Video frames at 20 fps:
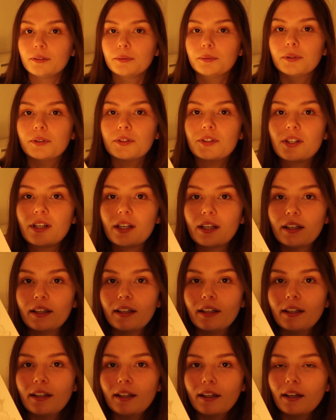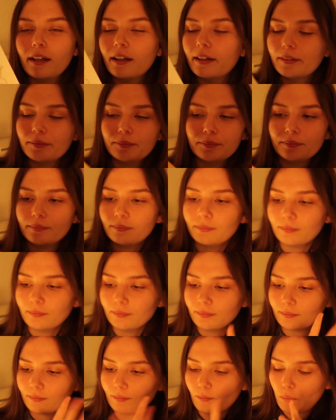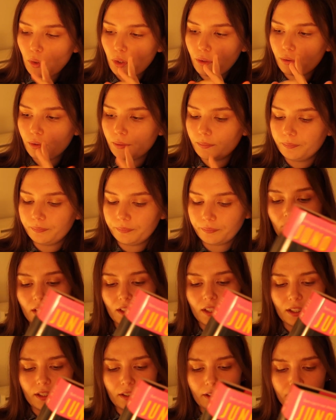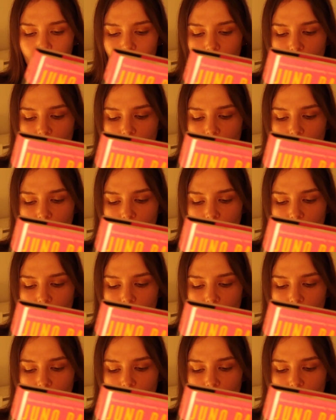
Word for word: watch it. Beautiful. The thing I